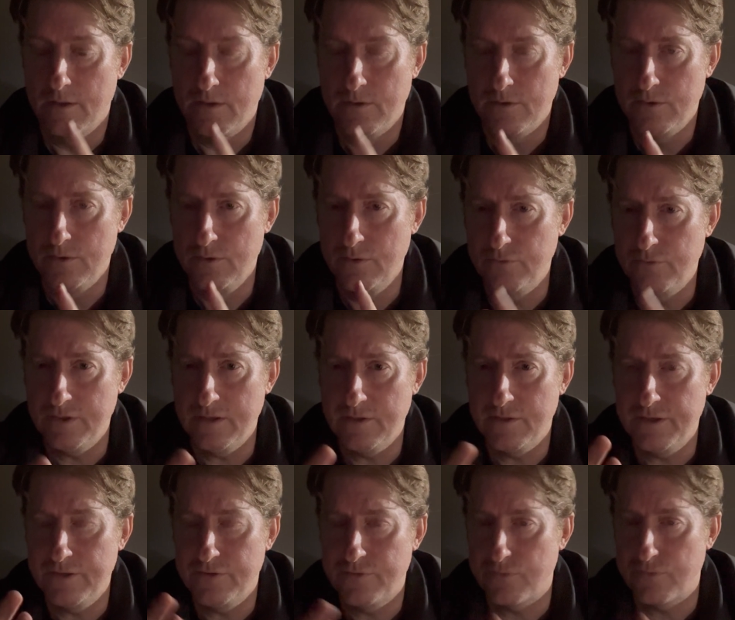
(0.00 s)
Using
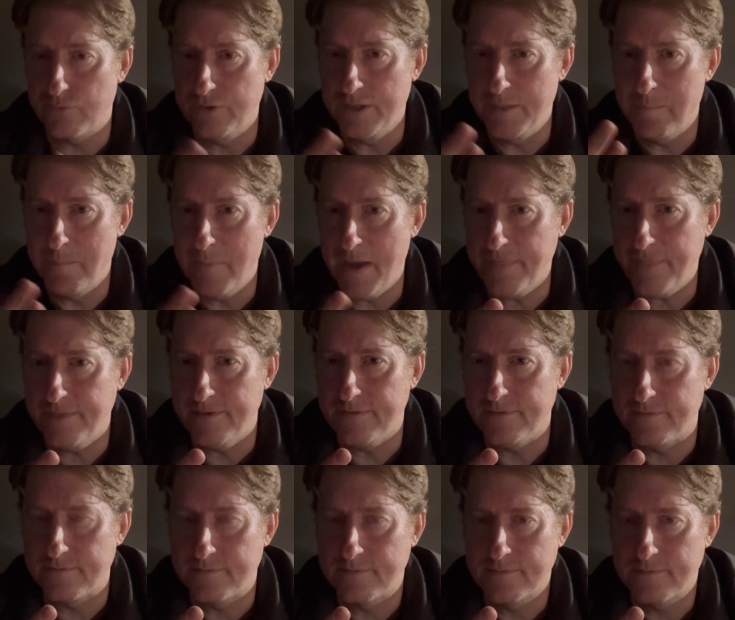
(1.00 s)
these three
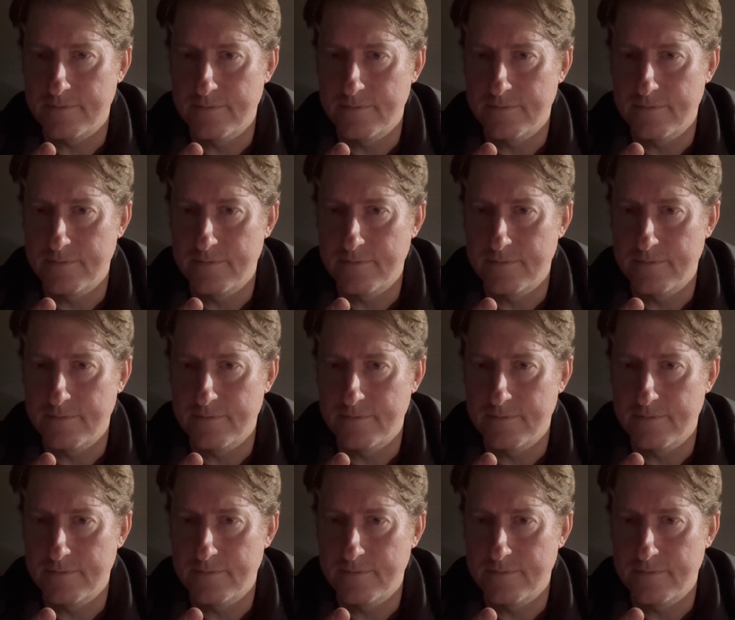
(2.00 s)
methods,